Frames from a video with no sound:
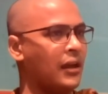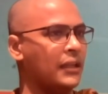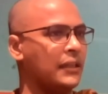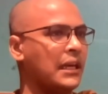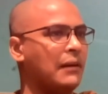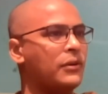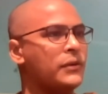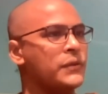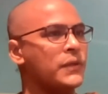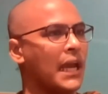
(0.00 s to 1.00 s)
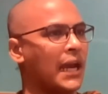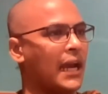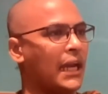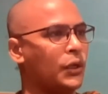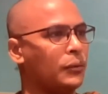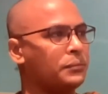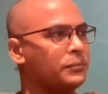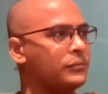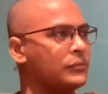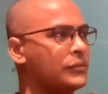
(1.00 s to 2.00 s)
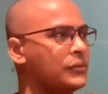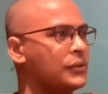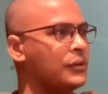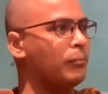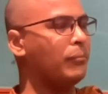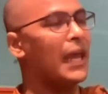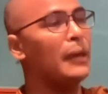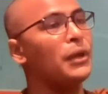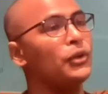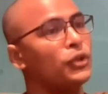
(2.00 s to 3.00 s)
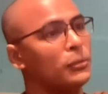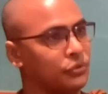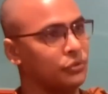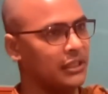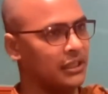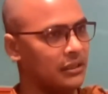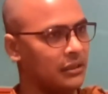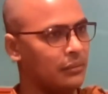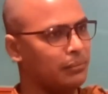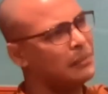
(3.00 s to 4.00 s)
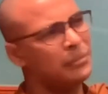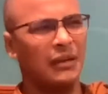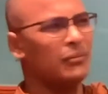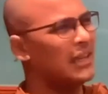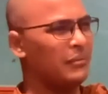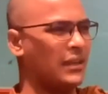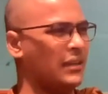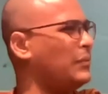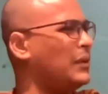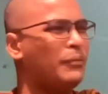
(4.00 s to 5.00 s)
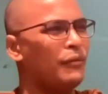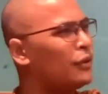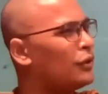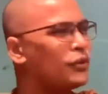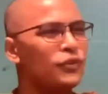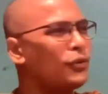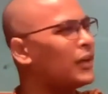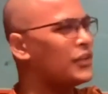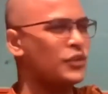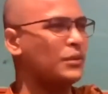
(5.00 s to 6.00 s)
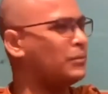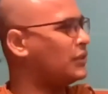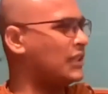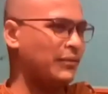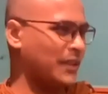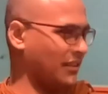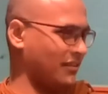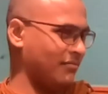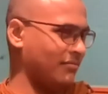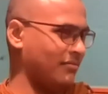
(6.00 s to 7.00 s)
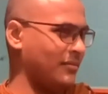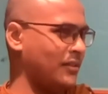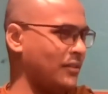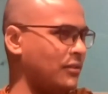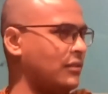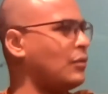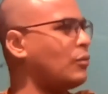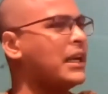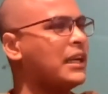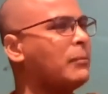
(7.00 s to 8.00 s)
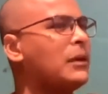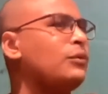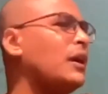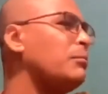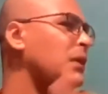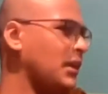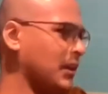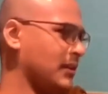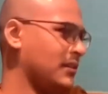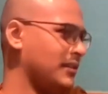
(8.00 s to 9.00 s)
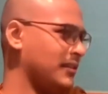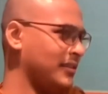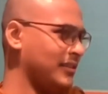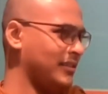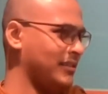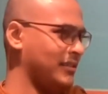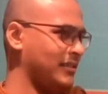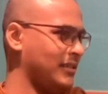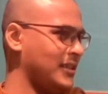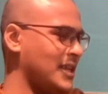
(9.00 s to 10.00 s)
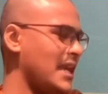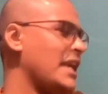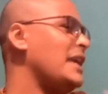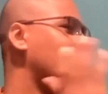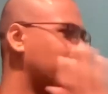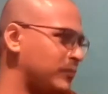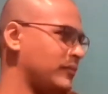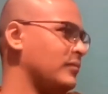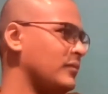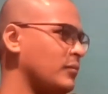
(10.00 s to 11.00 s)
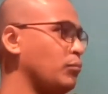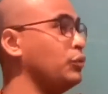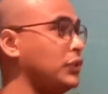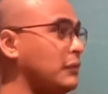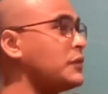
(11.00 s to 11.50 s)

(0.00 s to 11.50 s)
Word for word: there was a kind of blaming to the Buddha. People are blaming. People were not so nice to the Buddha even. So what about you and me? If Buddha